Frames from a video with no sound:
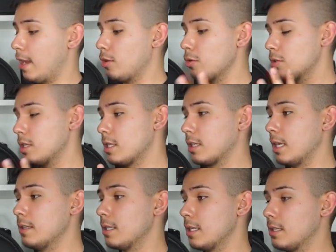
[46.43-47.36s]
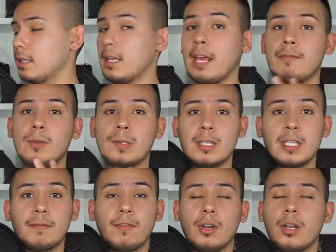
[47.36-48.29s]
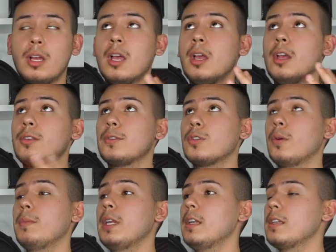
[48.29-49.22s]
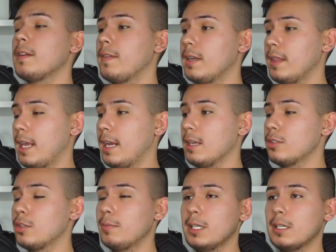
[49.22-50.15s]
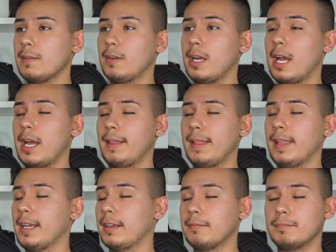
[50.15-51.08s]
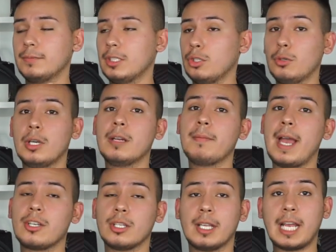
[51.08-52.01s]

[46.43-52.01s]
I use this consistently. I've used this for so many different things, so many different, like, you could imagine.